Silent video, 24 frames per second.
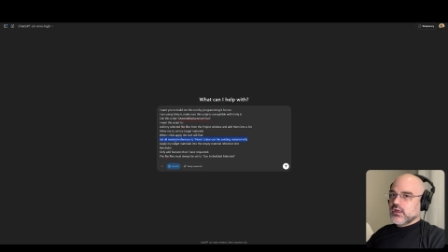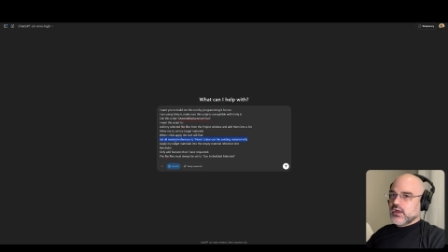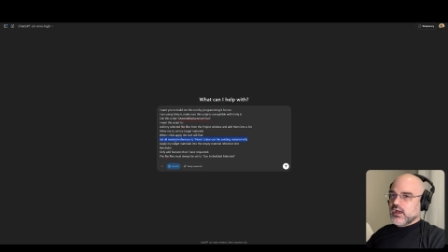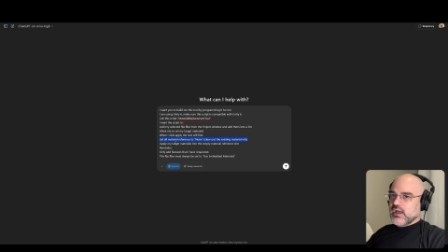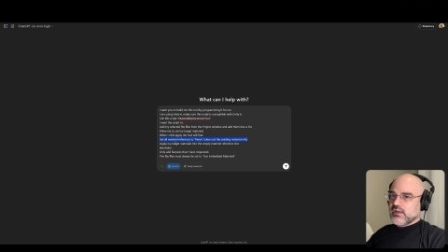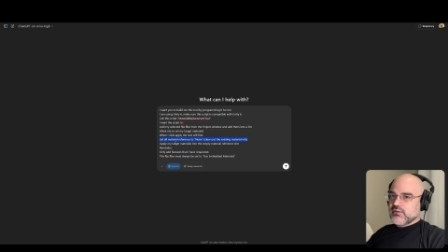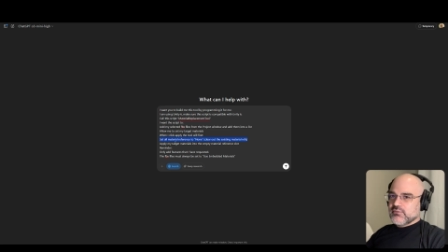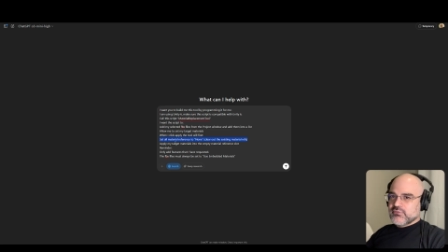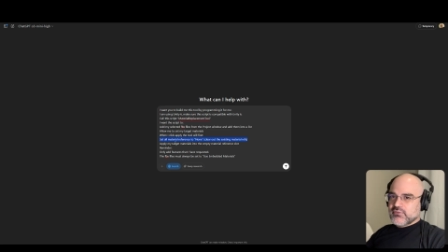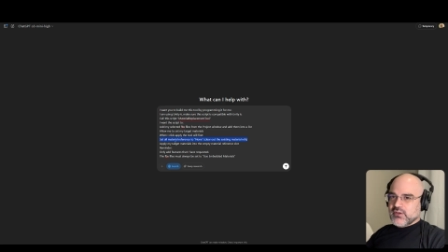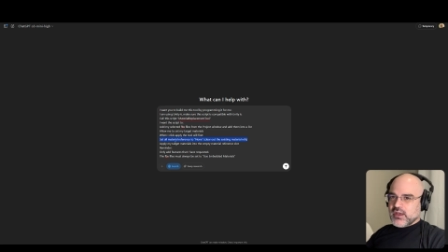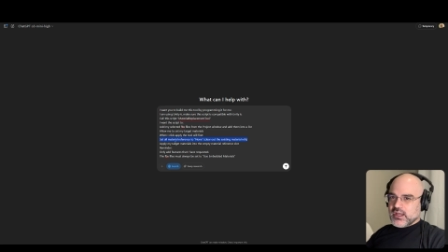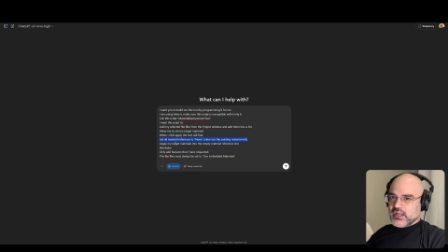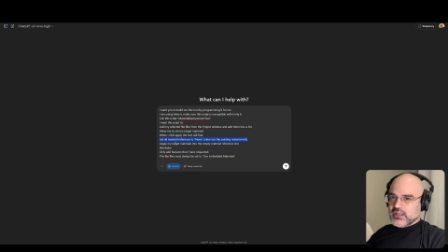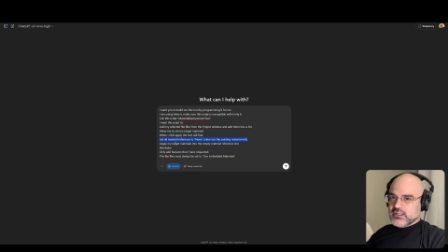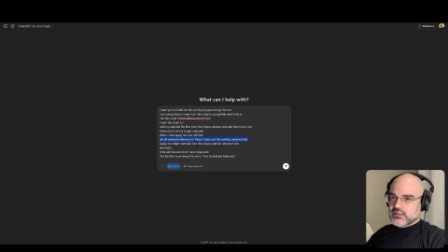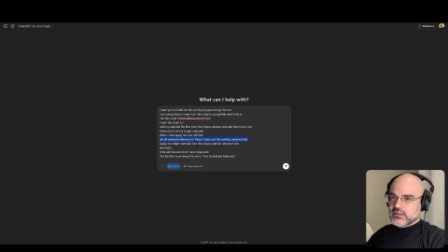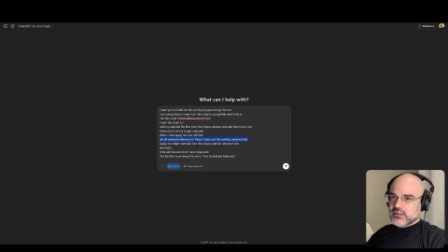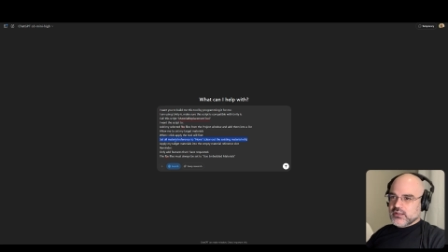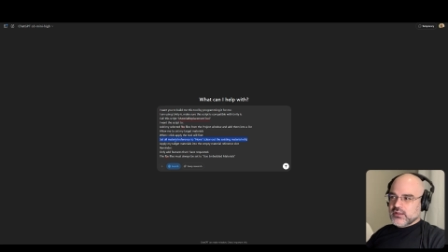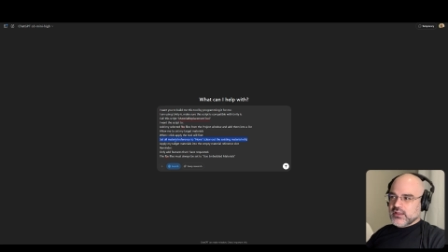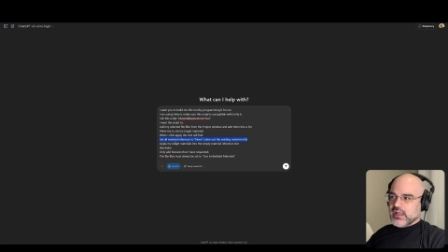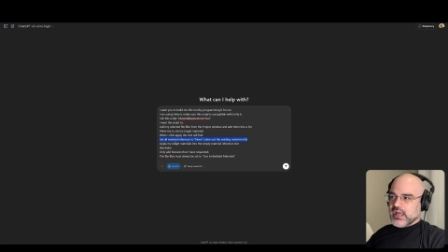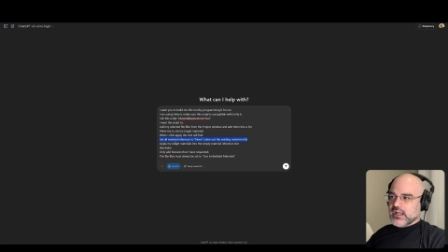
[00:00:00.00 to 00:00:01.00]
I
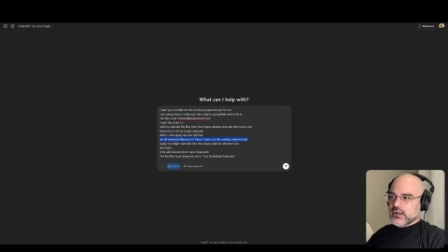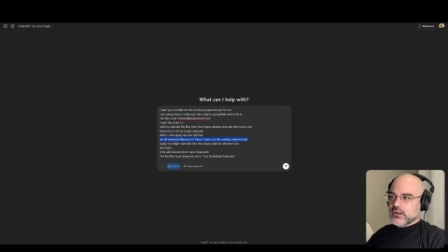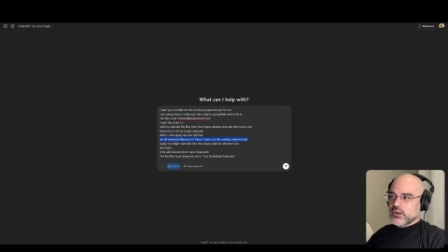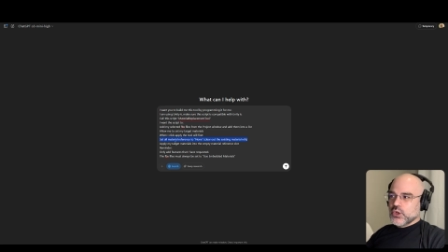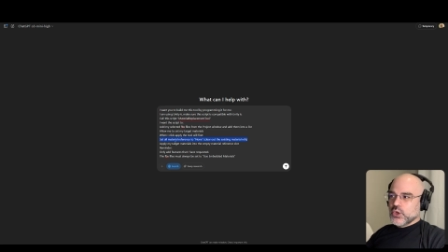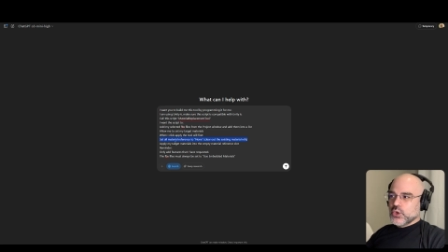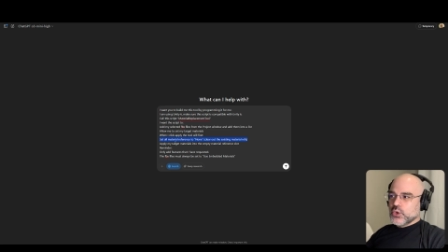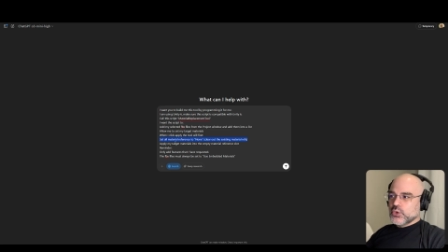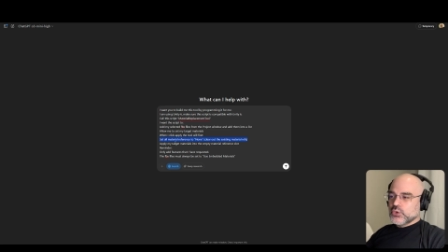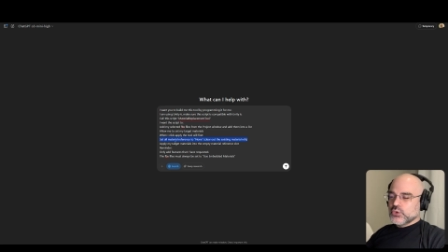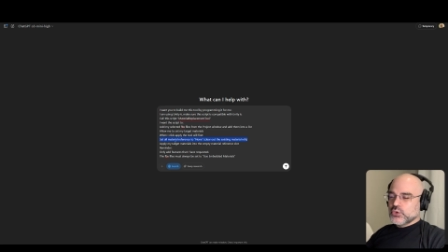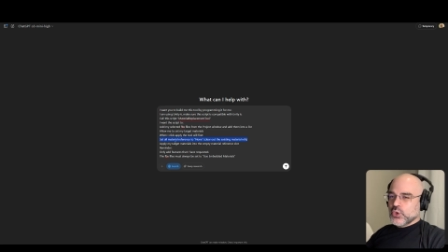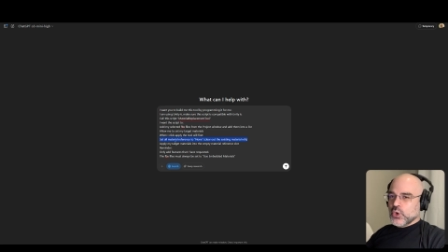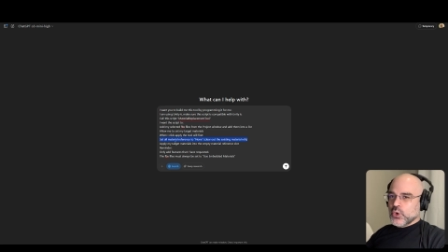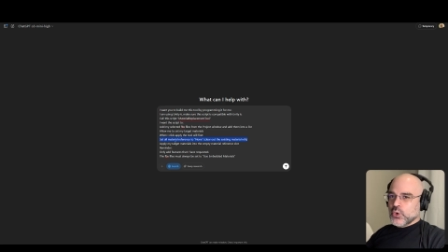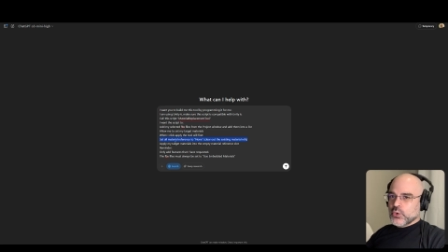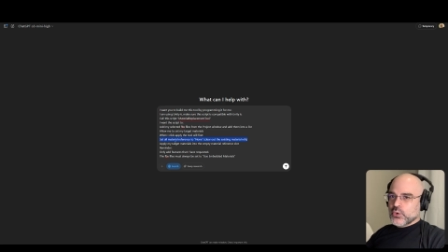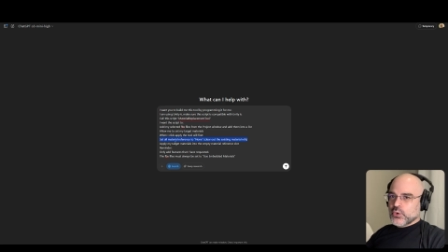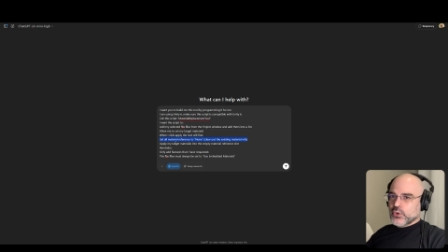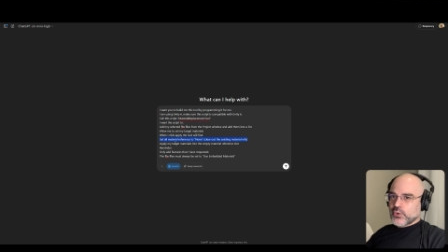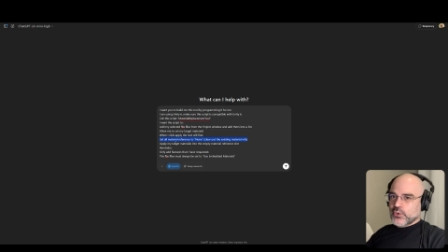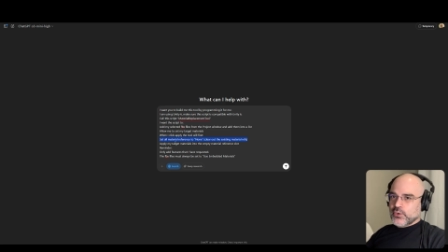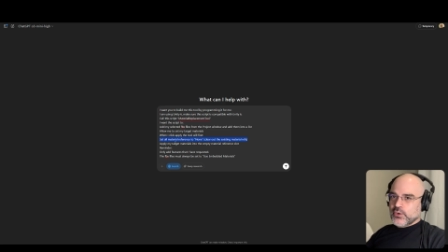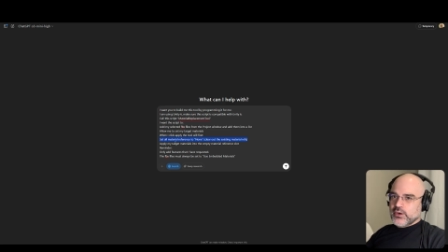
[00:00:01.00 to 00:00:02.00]
find that no
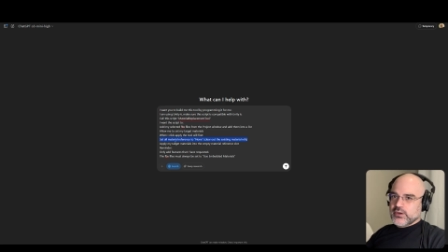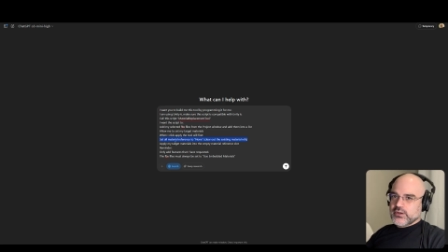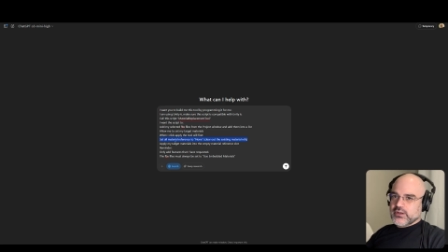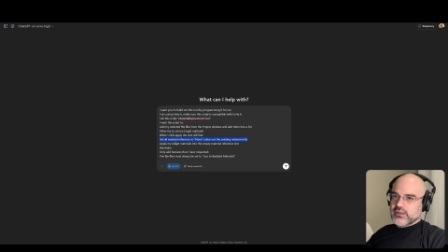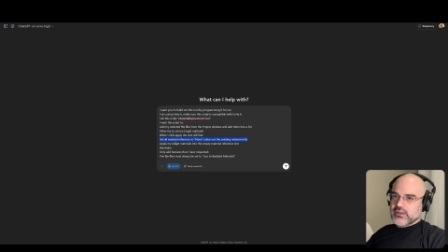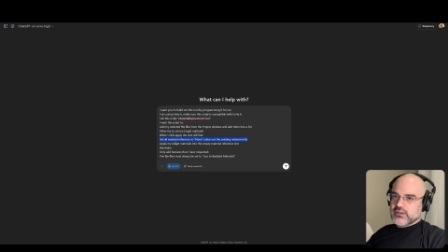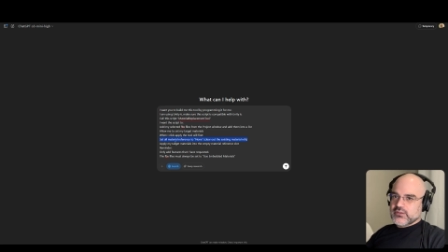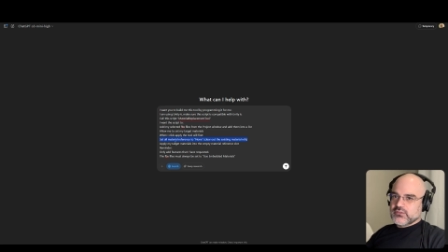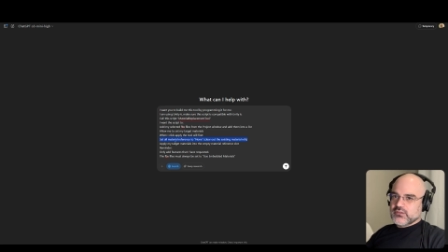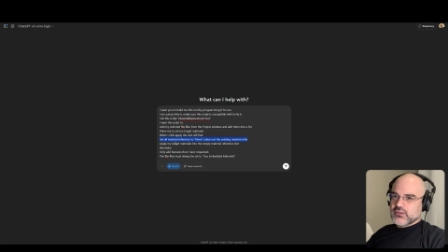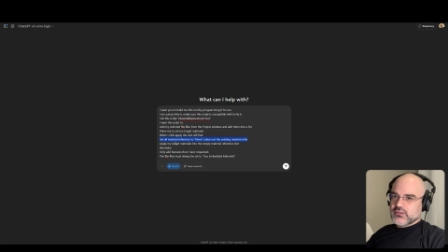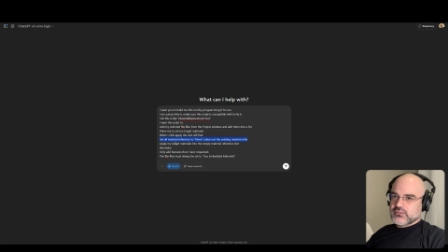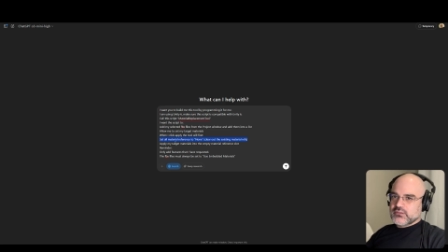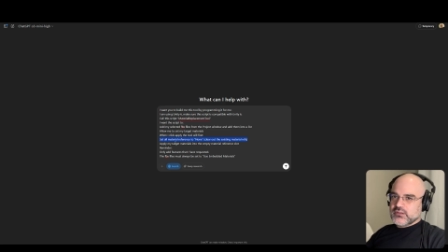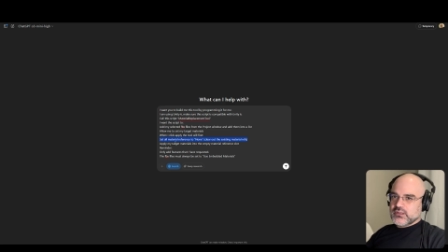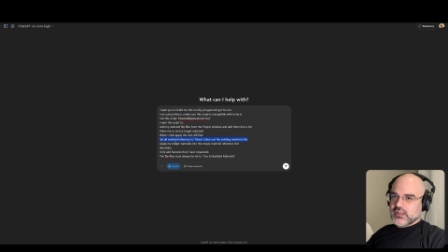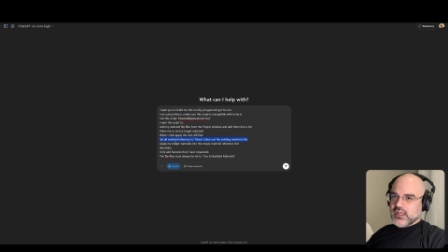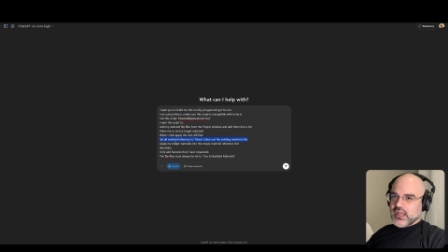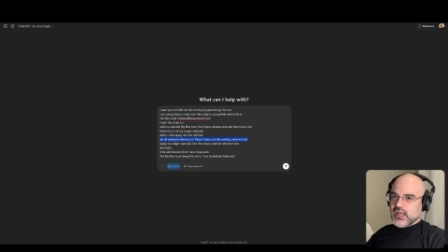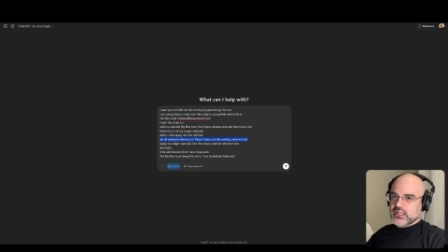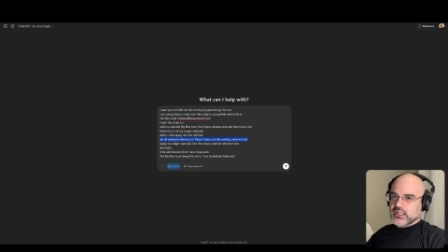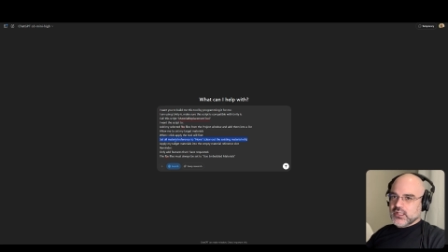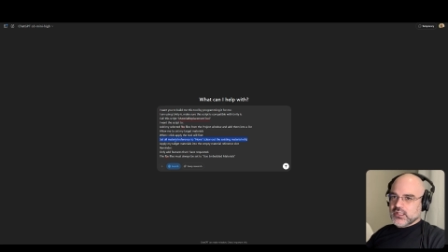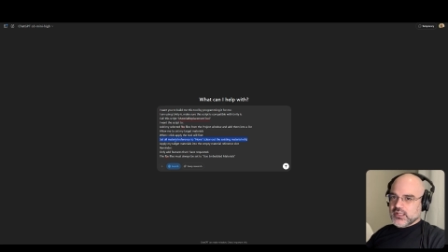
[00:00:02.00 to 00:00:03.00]
current existing
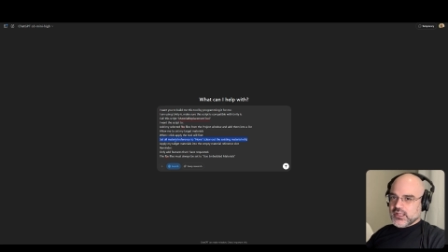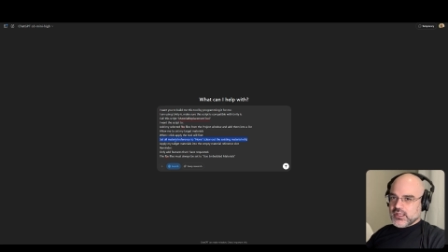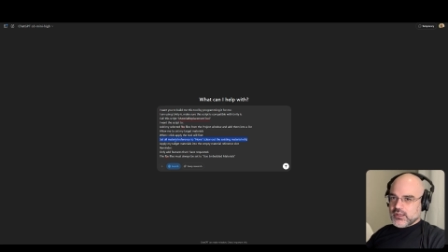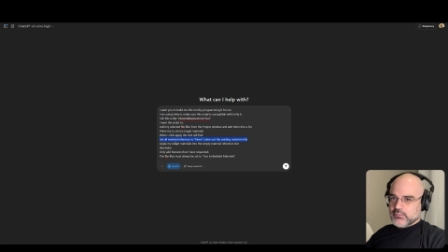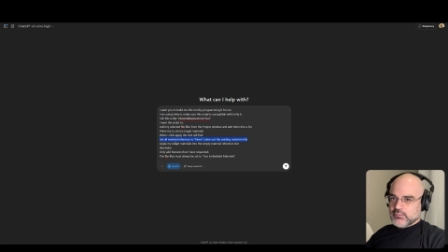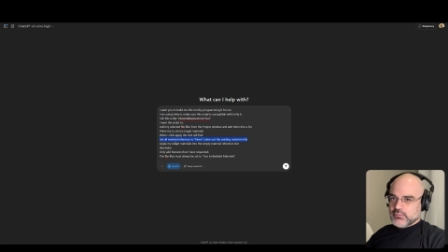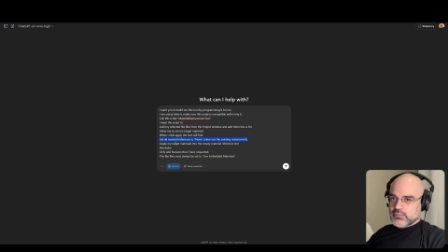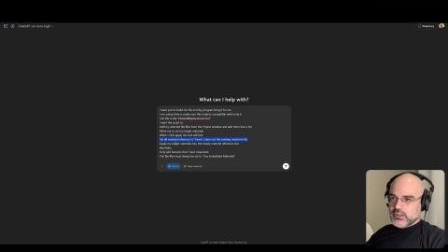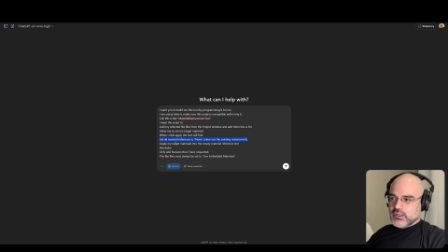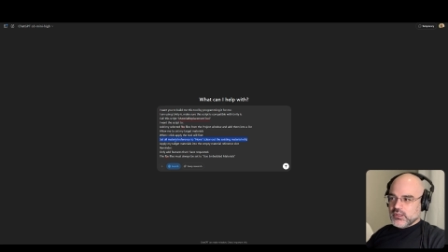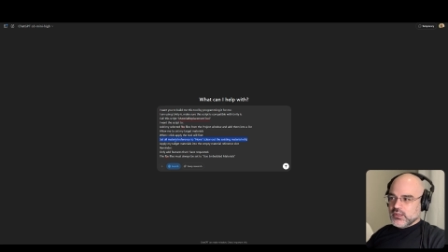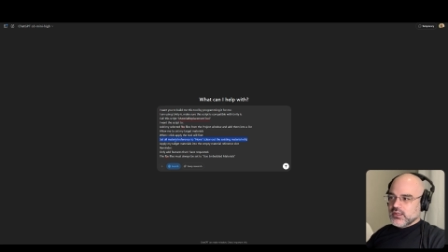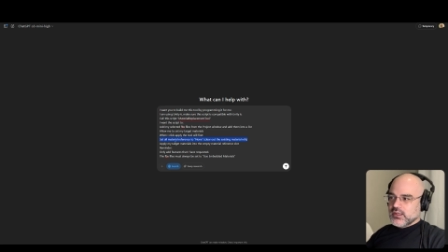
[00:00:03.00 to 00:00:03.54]
LLM